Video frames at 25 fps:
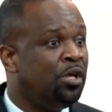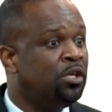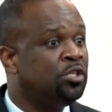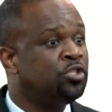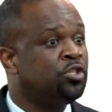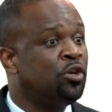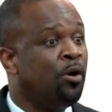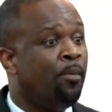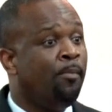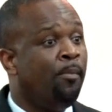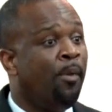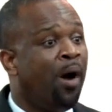
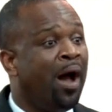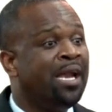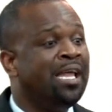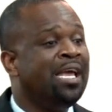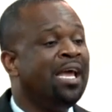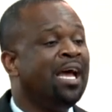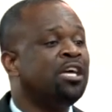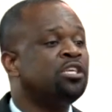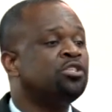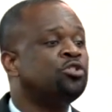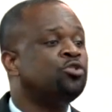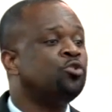
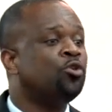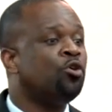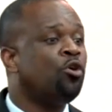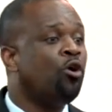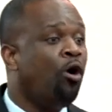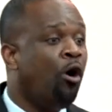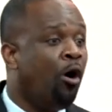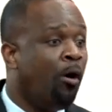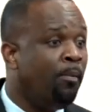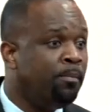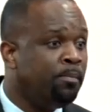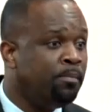Somebody has to
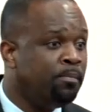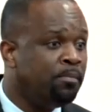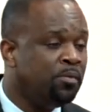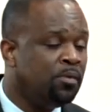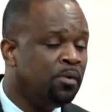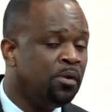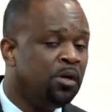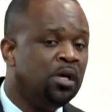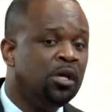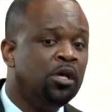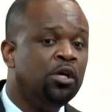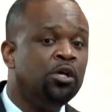come
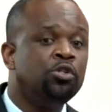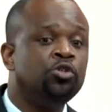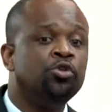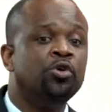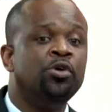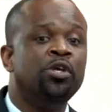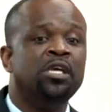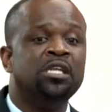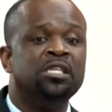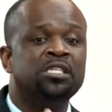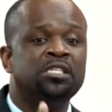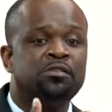
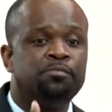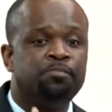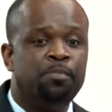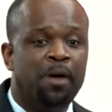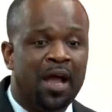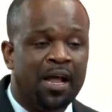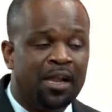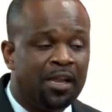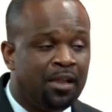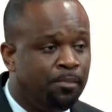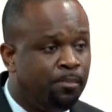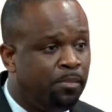to
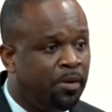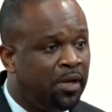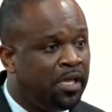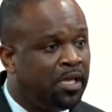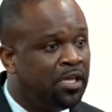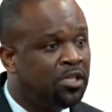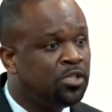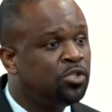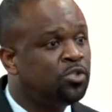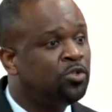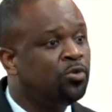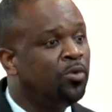inspect the place